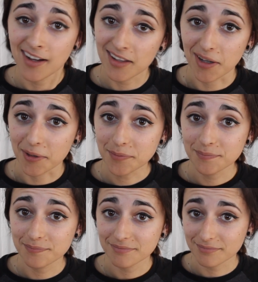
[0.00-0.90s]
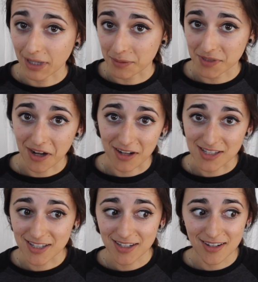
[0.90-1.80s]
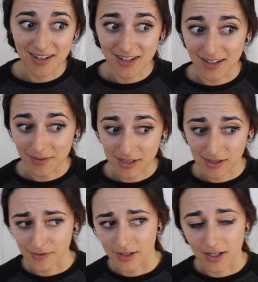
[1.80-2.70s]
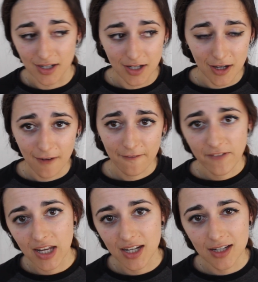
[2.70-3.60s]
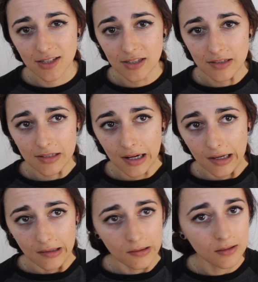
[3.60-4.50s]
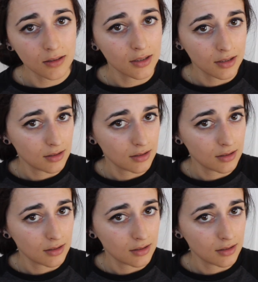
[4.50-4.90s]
Hello, my name is Katya. This is a very fitness style